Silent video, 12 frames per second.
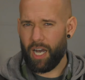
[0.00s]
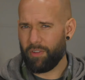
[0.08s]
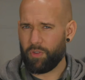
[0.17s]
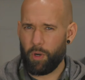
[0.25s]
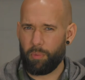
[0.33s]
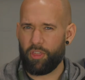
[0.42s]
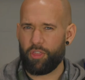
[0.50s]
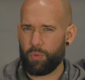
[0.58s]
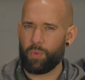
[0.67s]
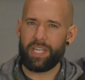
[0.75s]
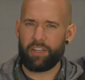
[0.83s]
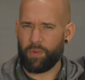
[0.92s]
offer up
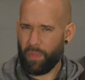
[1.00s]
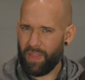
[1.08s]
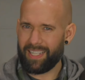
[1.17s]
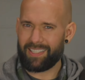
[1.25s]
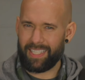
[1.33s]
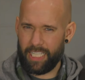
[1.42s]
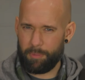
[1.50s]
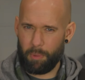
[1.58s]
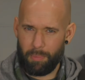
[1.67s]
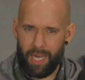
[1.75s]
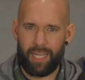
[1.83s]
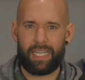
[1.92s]
3 different things to keep
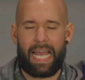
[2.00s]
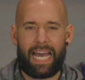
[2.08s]
in mind